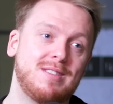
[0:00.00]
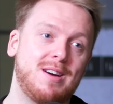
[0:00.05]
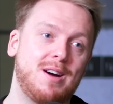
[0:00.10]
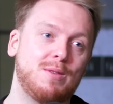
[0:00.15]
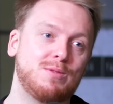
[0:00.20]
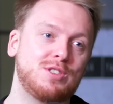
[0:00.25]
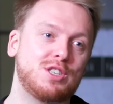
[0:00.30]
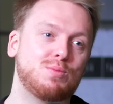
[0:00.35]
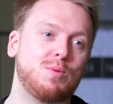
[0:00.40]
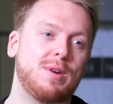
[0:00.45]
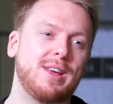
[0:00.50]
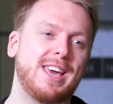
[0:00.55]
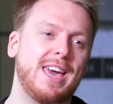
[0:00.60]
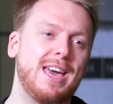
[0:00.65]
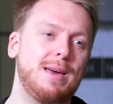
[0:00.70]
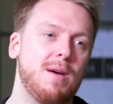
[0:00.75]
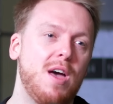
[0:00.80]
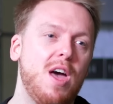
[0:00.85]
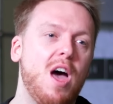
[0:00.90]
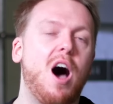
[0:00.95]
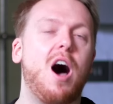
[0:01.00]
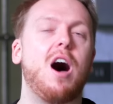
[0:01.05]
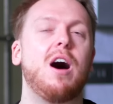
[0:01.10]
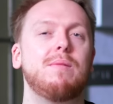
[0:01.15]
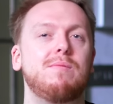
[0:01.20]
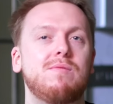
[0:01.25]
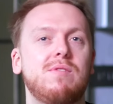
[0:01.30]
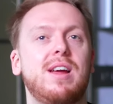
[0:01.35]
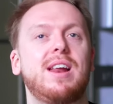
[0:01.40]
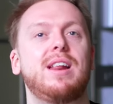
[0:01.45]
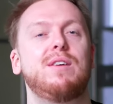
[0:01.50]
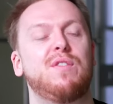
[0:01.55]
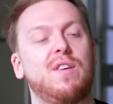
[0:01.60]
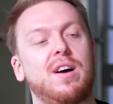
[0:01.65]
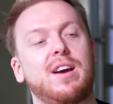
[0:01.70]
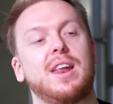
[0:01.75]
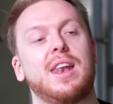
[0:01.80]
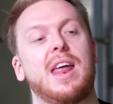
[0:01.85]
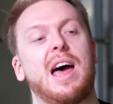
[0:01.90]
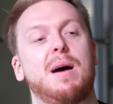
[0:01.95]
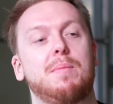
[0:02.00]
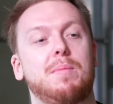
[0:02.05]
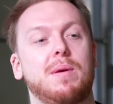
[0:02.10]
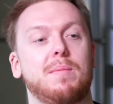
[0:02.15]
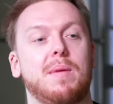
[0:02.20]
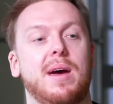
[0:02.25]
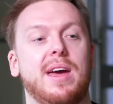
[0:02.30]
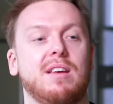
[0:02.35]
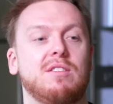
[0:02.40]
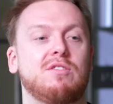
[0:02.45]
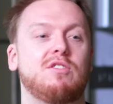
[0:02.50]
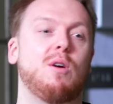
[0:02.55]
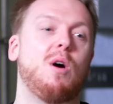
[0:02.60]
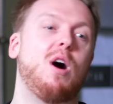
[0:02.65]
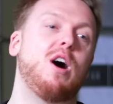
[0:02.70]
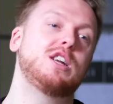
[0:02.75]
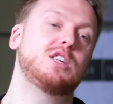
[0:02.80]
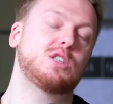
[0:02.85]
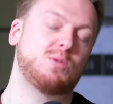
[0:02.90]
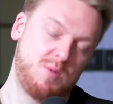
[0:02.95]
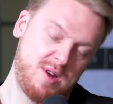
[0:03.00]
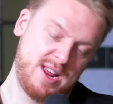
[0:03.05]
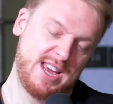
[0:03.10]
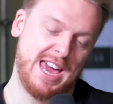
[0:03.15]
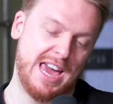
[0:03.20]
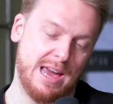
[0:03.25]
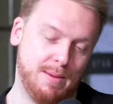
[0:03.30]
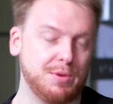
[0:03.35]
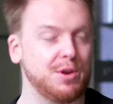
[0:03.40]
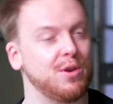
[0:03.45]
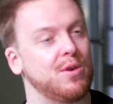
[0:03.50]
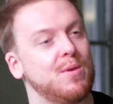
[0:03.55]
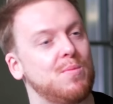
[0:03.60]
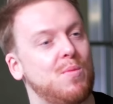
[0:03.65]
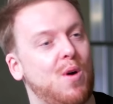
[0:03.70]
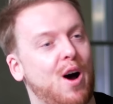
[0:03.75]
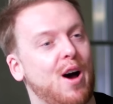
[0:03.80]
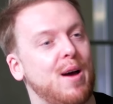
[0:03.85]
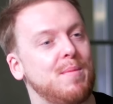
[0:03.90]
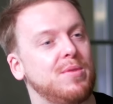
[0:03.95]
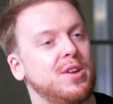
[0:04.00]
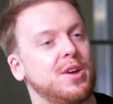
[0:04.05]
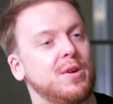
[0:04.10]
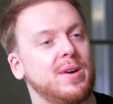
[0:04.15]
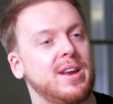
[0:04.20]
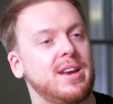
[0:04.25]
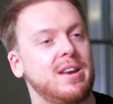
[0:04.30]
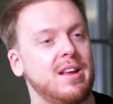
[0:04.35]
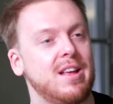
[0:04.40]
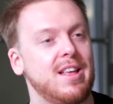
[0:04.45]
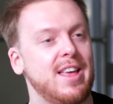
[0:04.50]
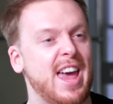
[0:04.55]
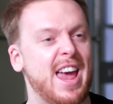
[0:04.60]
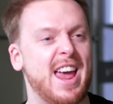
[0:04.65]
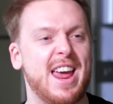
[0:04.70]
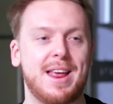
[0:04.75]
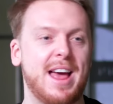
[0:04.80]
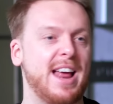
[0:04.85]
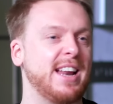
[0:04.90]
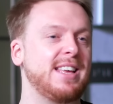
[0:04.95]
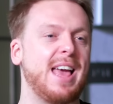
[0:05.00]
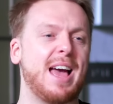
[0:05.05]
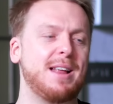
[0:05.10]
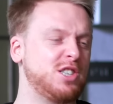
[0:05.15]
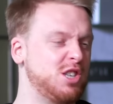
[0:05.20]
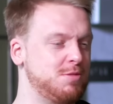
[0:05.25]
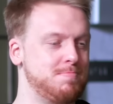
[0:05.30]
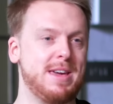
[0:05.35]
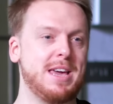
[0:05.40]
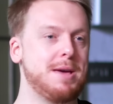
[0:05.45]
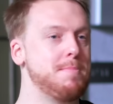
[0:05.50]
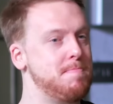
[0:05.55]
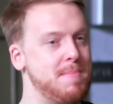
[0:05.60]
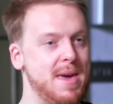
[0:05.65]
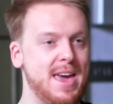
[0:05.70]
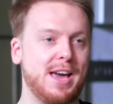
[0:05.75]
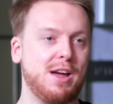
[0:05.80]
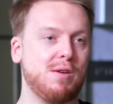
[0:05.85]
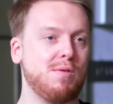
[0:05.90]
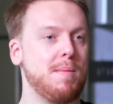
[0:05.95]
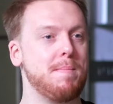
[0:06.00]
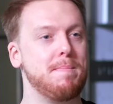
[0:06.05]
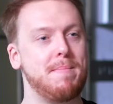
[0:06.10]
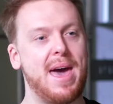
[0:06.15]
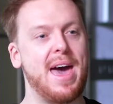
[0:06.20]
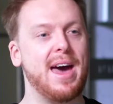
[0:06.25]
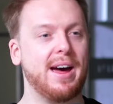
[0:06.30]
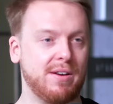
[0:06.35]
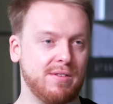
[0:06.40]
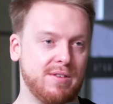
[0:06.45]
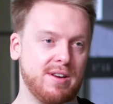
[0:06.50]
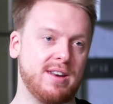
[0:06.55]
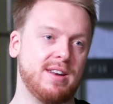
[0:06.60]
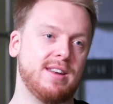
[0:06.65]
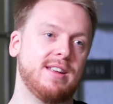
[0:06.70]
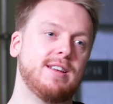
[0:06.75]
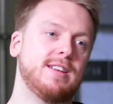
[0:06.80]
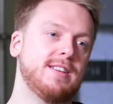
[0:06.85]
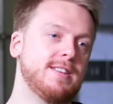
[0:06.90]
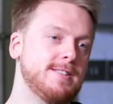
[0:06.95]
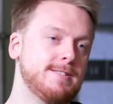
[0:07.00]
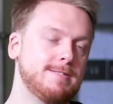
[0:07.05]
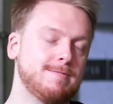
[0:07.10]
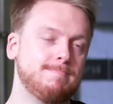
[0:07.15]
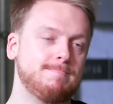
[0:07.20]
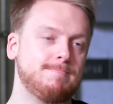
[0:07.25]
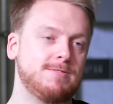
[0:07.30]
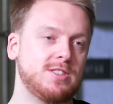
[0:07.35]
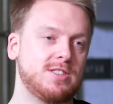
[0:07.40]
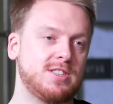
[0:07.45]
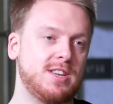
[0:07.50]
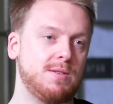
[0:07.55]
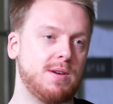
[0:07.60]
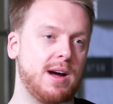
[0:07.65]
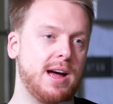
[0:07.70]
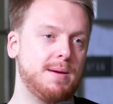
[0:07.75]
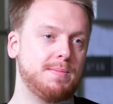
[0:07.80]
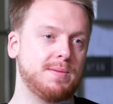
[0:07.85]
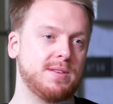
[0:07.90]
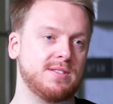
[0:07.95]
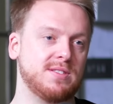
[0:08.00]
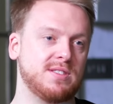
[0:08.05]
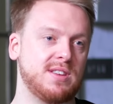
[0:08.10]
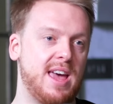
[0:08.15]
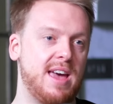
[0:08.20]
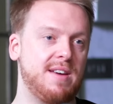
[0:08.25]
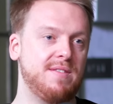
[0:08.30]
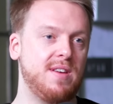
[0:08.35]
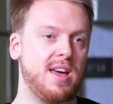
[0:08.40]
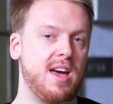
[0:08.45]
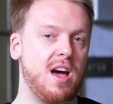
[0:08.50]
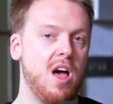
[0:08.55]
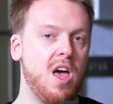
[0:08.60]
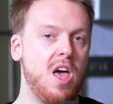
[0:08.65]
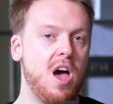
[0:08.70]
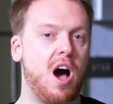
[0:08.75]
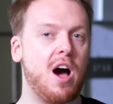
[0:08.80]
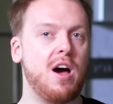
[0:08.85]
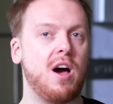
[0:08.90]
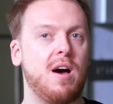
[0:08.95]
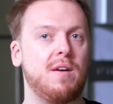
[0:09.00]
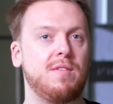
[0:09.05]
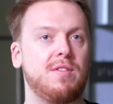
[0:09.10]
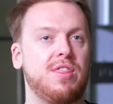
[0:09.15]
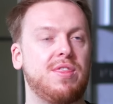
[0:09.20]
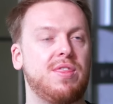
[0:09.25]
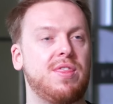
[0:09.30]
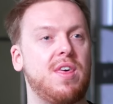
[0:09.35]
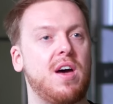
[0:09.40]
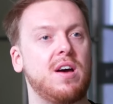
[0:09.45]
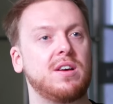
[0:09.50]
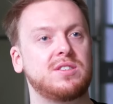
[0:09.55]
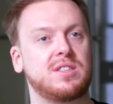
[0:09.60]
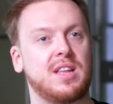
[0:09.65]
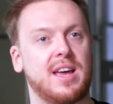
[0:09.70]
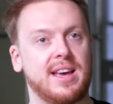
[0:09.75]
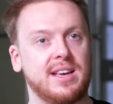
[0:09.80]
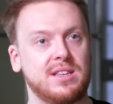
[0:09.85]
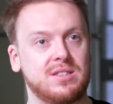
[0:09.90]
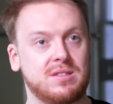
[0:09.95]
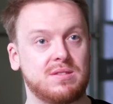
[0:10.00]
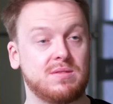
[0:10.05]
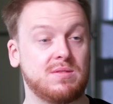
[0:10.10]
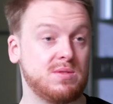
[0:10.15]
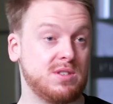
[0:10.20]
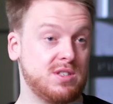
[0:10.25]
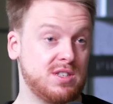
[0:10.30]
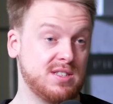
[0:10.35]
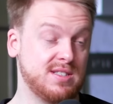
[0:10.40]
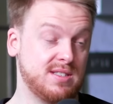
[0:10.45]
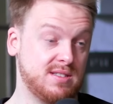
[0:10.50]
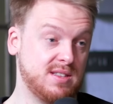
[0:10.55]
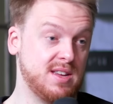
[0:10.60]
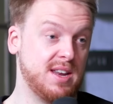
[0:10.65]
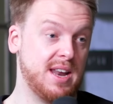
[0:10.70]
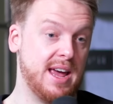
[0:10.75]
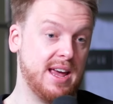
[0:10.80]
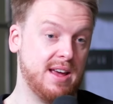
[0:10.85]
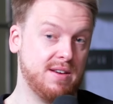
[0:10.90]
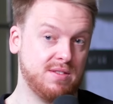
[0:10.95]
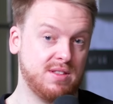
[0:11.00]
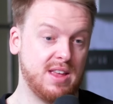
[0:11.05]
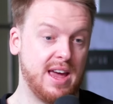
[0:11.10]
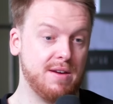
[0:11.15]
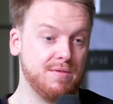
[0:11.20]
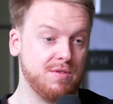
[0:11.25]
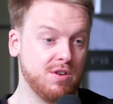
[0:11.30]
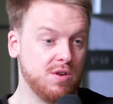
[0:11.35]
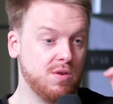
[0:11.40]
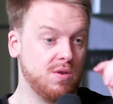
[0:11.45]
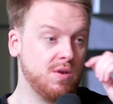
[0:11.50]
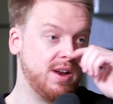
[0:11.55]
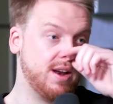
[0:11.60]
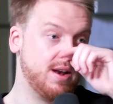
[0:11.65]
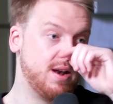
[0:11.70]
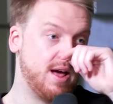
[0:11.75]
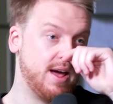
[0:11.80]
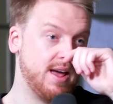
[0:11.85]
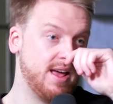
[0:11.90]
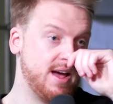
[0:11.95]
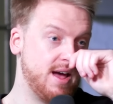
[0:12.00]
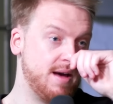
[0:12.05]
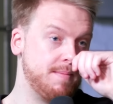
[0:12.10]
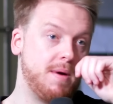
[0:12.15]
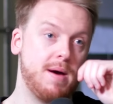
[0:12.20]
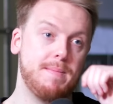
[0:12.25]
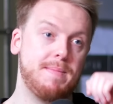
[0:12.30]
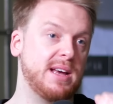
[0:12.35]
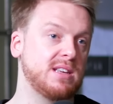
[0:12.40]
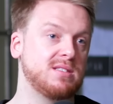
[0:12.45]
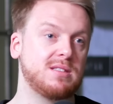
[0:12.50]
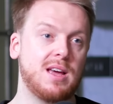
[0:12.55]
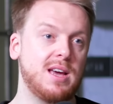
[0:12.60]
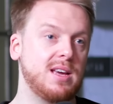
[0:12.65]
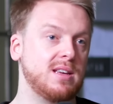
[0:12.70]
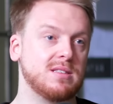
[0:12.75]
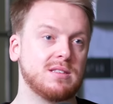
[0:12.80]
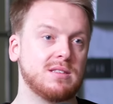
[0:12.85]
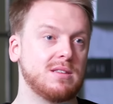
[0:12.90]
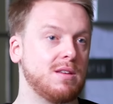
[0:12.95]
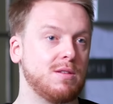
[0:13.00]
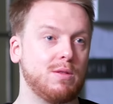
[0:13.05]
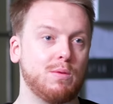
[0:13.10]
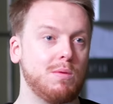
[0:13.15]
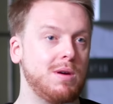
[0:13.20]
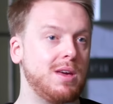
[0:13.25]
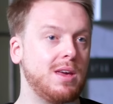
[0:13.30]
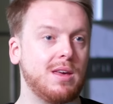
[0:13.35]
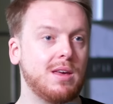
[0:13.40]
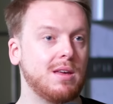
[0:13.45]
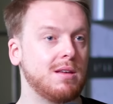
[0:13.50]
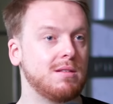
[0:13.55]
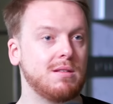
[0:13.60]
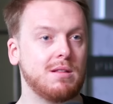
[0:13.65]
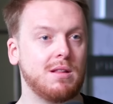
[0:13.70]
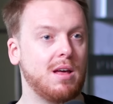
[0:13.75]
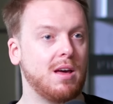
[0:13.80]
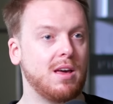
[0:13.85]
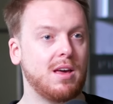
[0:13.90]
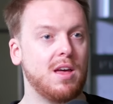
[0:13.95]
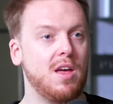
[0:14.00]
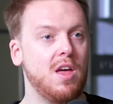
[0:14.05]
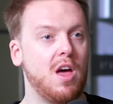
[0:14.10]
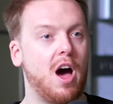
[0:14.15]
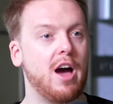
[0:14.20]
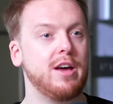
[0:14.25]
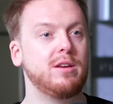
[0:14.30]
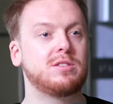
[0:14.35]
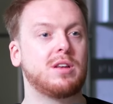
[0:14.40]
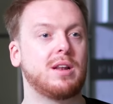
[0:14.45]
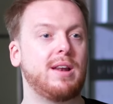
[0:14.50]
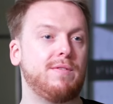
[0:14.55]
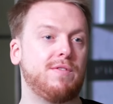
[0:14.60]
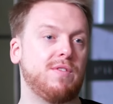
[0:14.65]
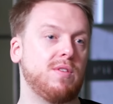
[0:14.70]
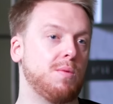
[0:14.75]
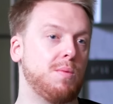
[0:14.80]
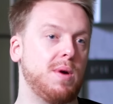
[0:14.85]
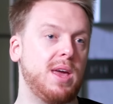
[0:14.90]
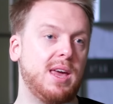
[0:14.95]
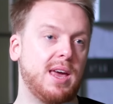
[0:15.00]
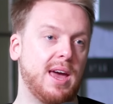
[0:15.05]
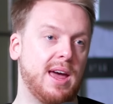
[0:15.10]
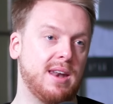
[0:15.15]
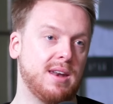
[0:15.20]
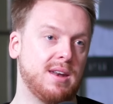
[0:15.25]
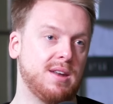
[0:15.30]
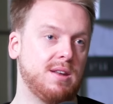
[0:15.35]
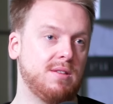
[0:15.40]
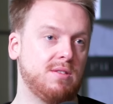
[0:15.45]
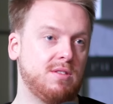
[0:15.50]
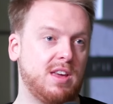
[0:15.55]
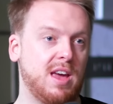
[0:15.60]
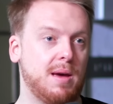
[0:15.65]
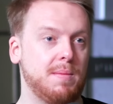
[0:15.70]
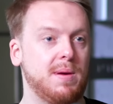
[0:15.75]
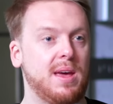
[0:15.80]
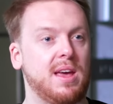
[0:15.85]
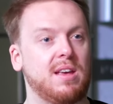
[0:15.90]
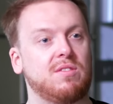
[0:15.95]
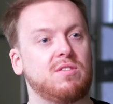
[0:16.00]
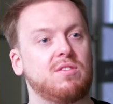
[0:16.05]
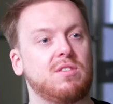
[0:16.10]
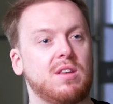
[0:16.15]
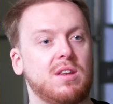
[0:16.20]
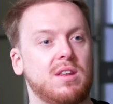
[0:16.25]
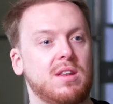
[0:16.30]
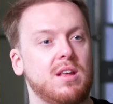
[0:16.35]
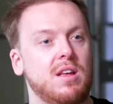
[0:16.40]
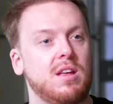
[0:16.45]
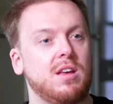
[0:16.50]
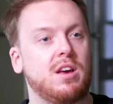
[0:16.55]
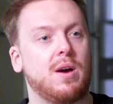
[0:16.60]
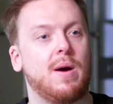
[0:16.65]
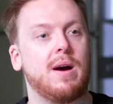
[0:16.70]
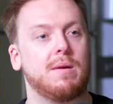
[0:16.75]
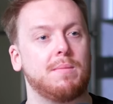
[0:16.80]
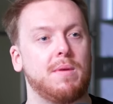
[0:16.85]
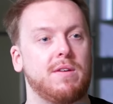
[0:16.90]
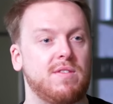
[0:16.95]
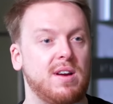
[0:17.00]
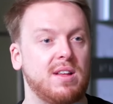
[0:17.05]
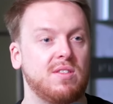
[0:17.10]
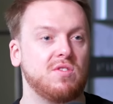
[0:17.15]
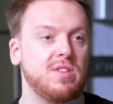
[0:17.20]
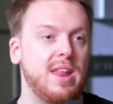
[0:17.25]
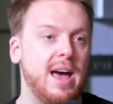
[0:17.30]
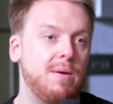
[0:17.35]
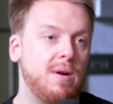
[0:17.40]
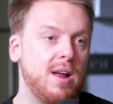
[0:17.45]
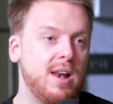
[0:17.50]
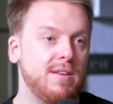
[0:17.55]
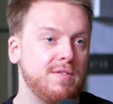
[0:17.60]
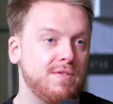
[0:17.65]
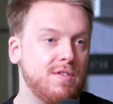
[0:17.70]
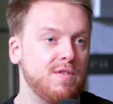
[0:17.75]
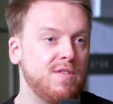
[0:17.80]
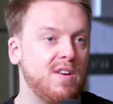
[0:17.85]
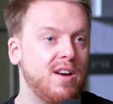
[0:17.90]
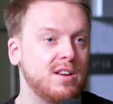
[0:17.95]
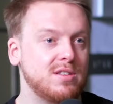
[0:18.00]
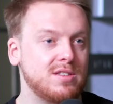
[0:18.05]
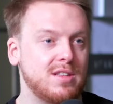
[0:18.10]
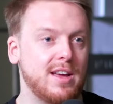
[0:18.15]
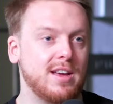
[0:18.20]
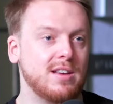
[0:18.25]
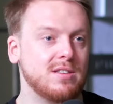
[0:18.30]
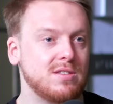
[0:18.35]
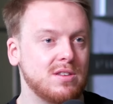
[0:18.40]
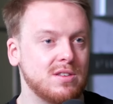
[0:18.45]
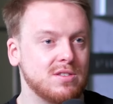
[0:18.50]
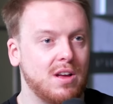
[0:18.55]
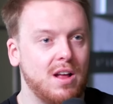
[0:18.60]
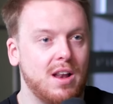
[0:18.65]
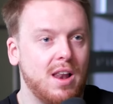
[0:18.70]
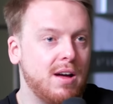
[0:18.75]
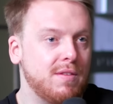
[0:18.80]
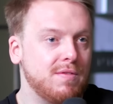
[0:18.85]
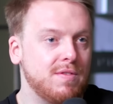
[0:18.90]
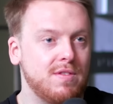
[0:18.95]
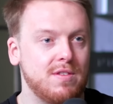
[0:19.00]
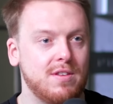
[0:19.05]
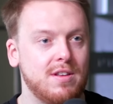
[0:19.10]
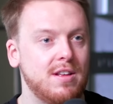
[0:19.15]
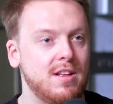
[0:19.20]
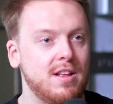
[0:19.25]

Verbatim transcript: I just want to keep. I'm really fucking happy, mate. So I just want to keep doing what I'm doing mm. it, and, and just make it bigger and better and just see what happens. Every, uh, Thursdays, which is today, a day of recording, like, are my best days of the week. Like, I used to live for the weekend to get pissed and go out with my friends. Now I live for Thursdays because I love.